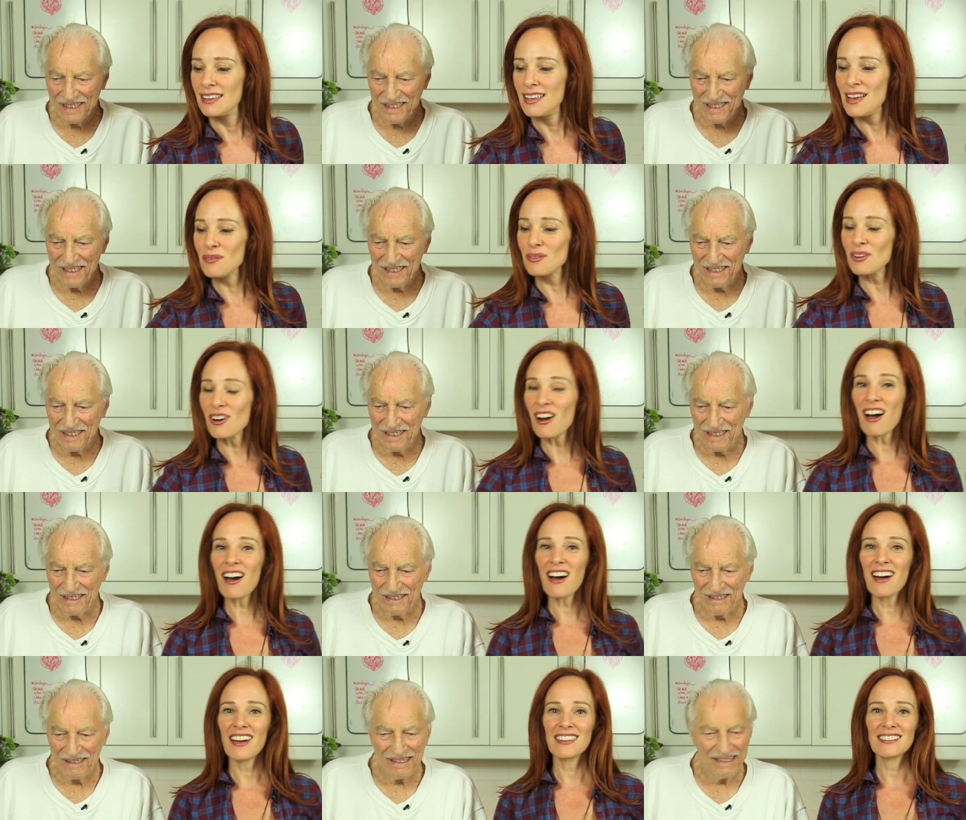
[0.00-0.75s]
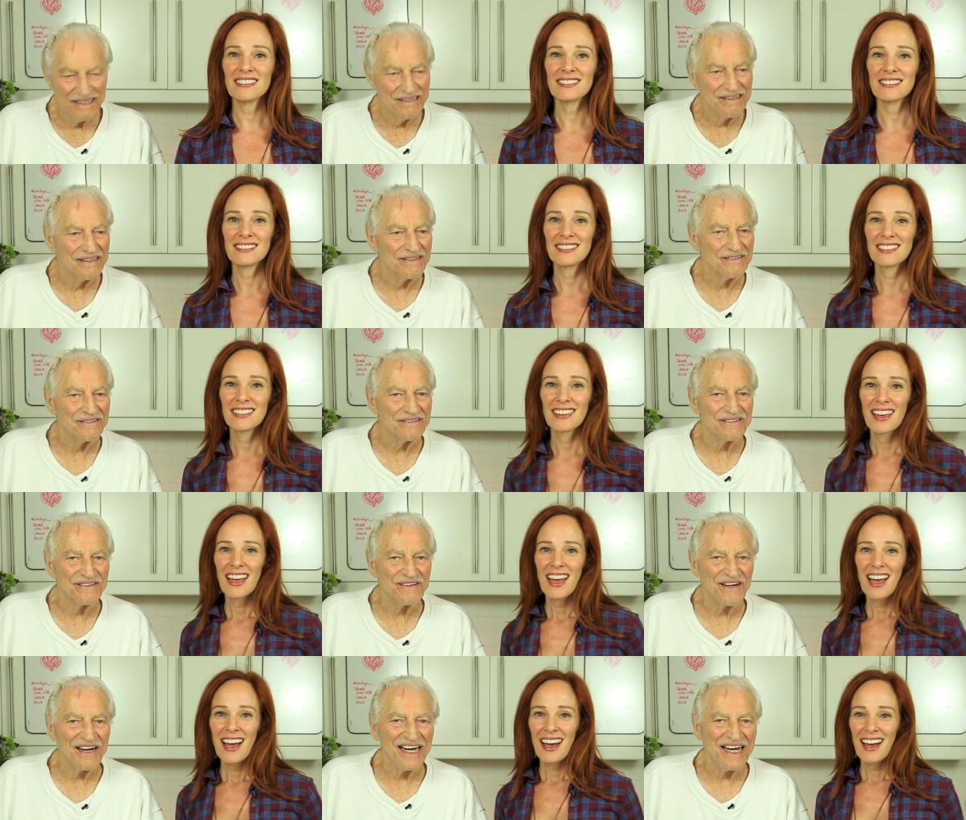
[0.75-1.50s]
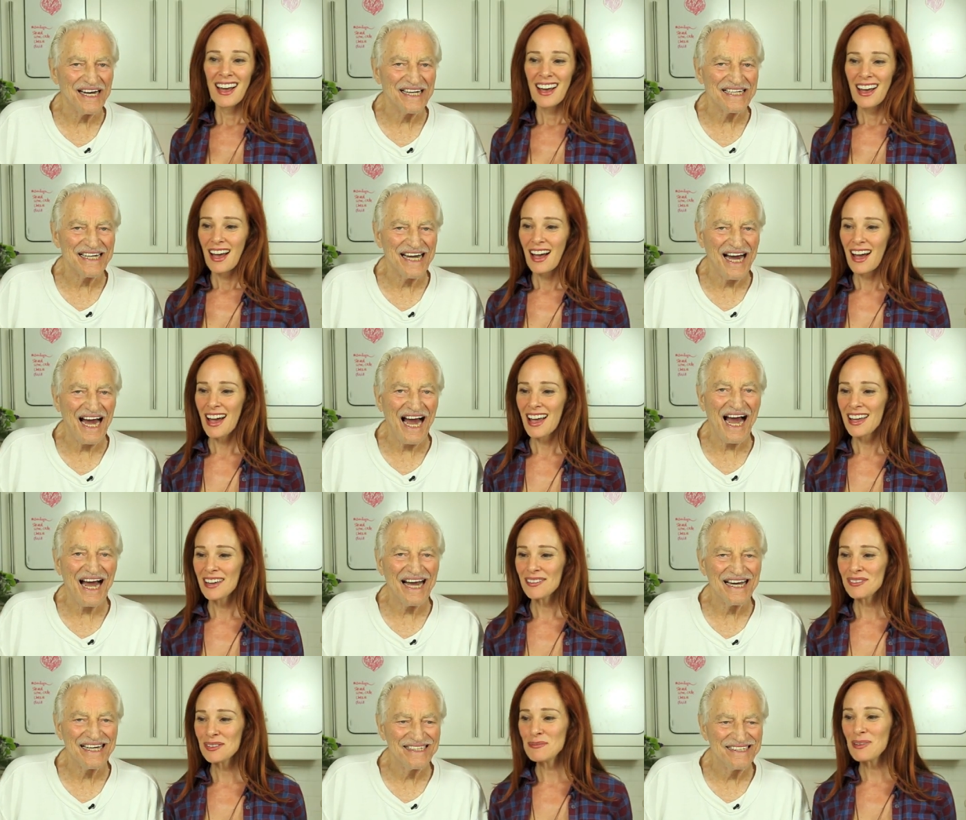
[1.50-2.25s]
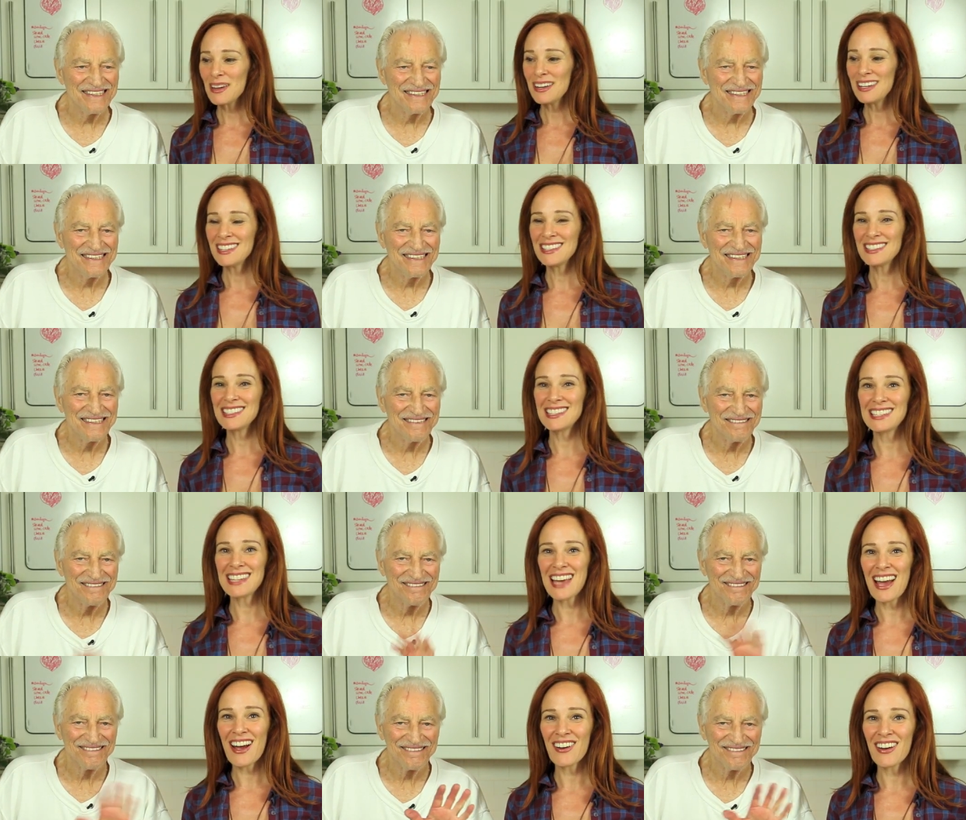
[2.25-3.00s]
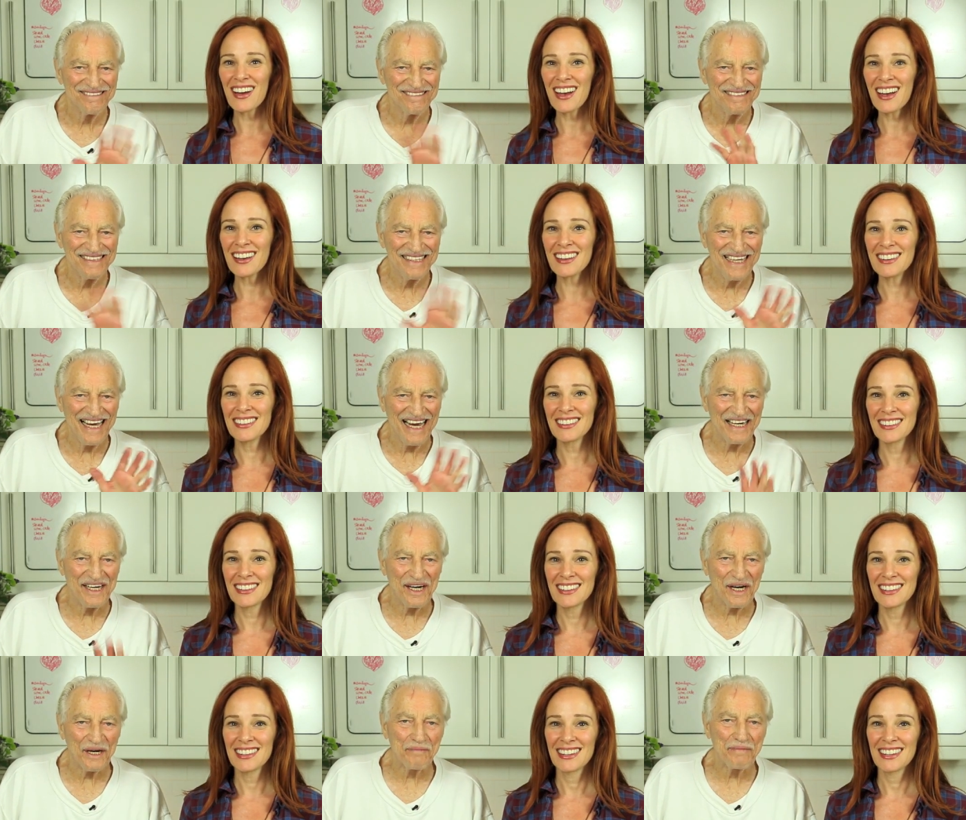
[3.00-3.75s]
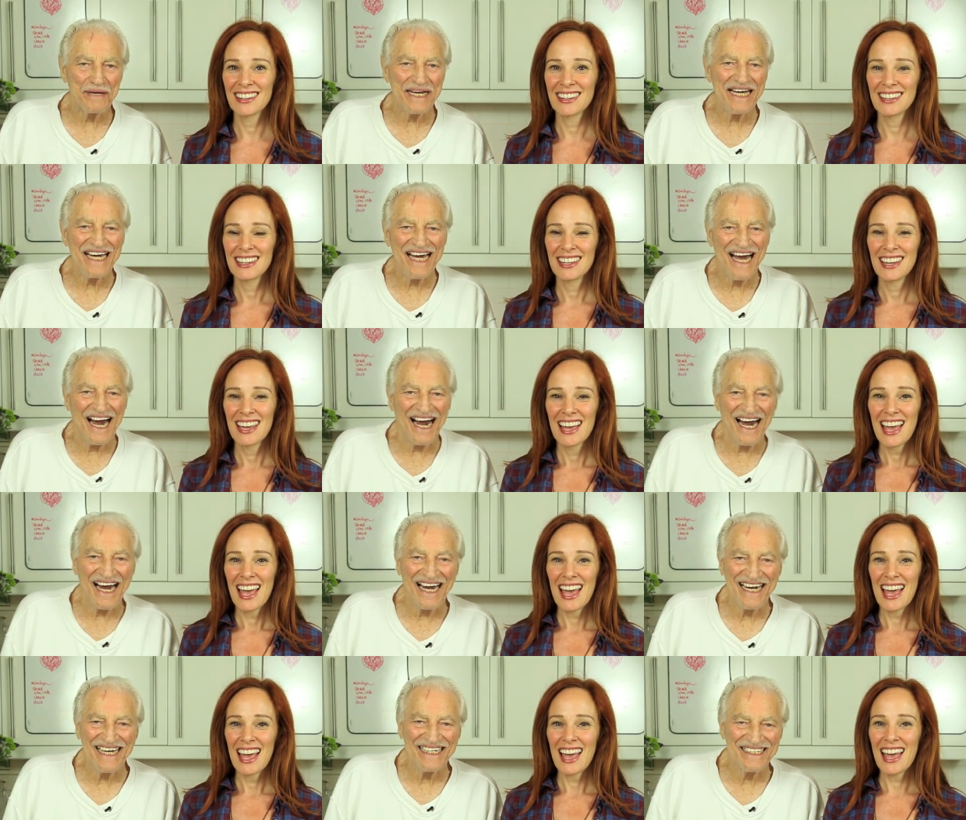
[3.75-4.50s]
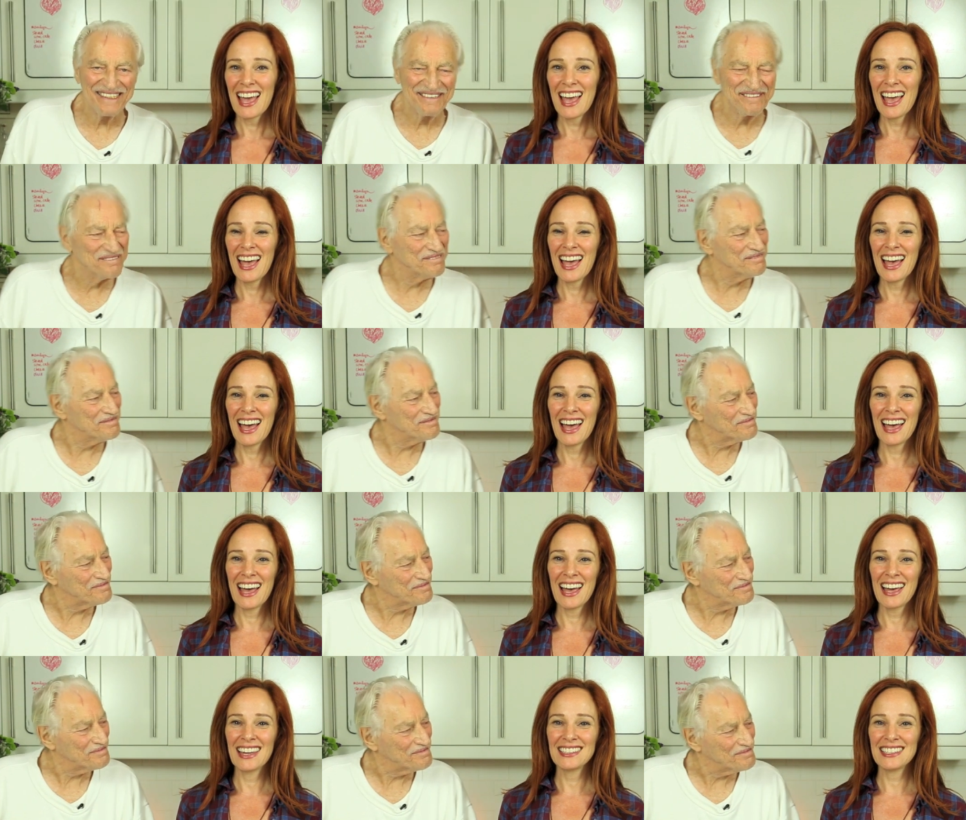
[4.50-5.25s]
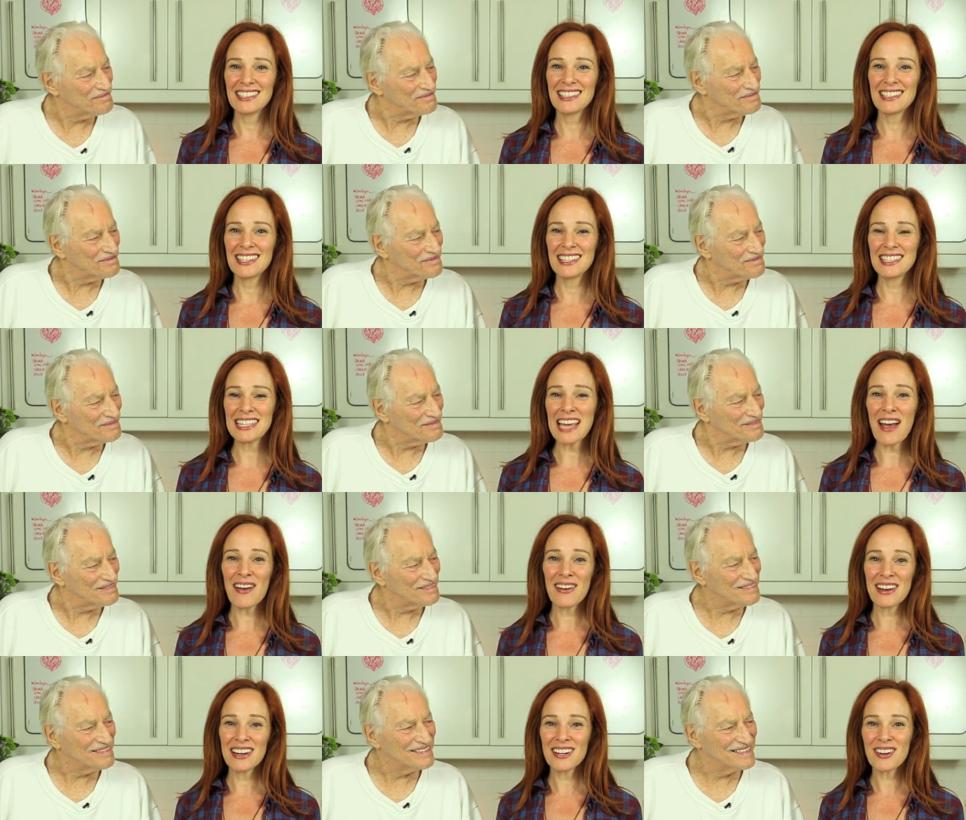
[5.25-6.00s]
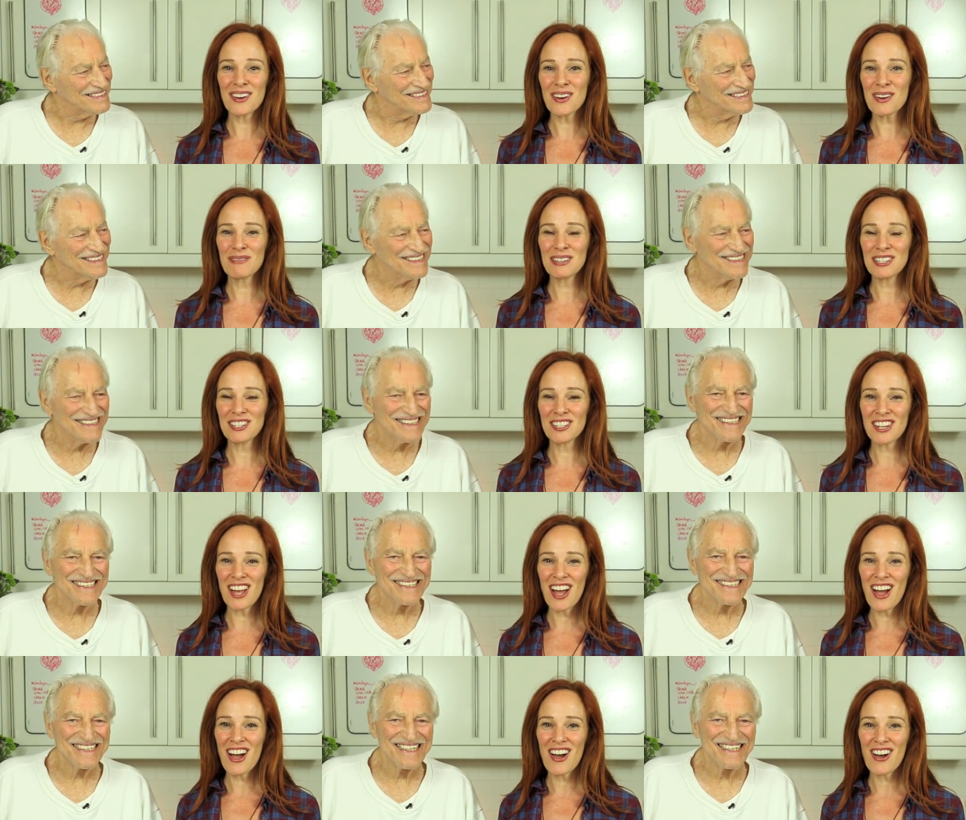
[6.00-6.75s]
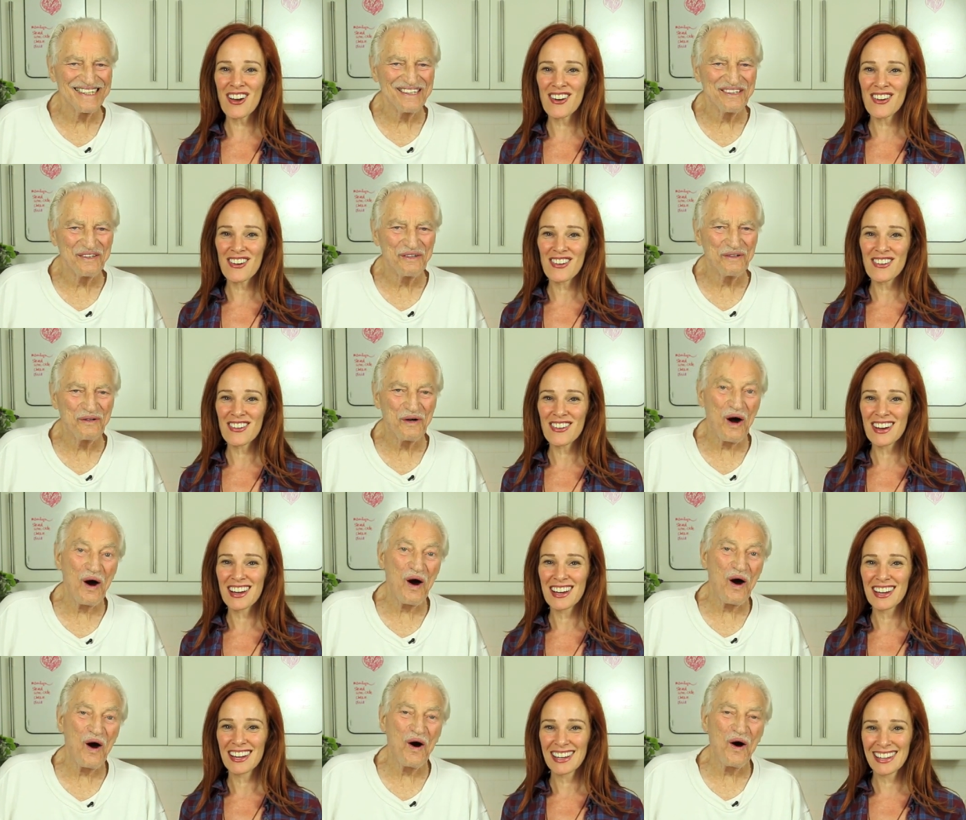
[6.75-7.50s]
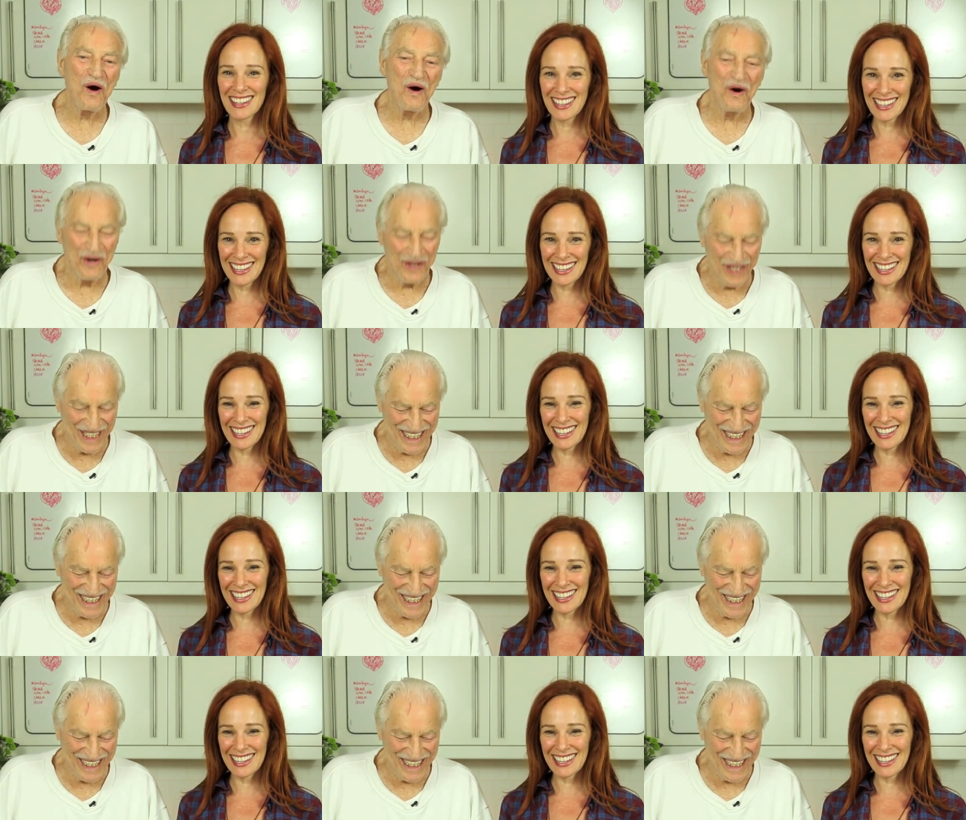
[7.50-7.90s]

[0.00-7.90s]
Speaker 1: And we're on.
Speaker 2: We're on. Hi.
Speaker 1: Hi. everybody. It's Dara.
Speaker 2: And Herbie. Hi.
Speaker 1: And it's the Dara and Herbie show.